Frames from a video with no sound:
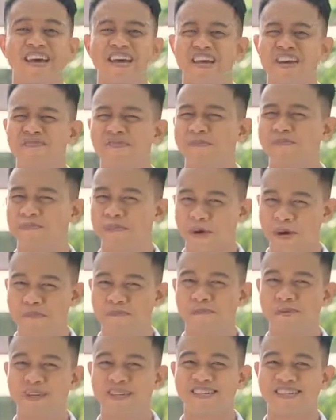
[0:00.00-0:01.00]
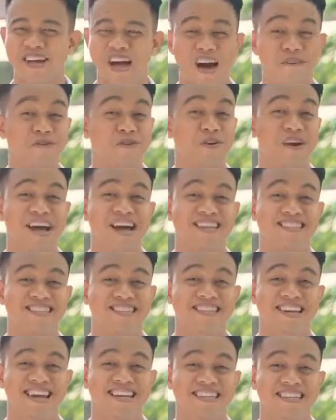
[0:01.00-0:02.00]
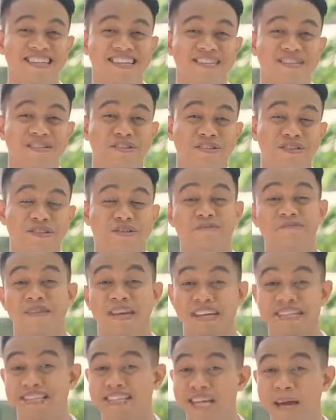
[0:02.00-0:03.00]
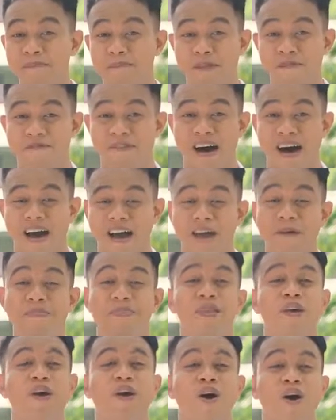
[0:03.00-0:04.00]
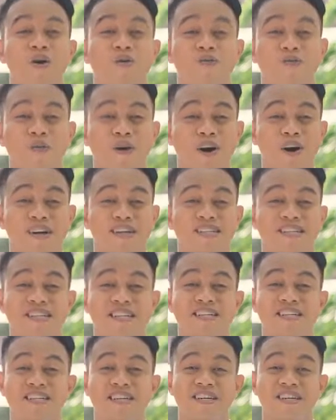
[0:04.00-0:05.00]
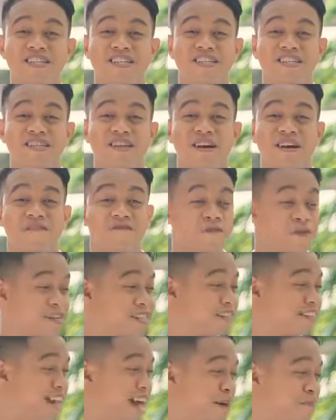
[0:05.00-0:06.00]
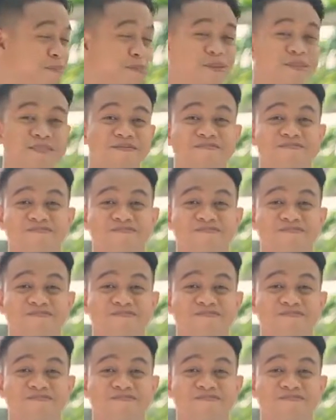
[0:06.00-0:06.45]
If the purpose of your essay is to exemplify, words such as, for example,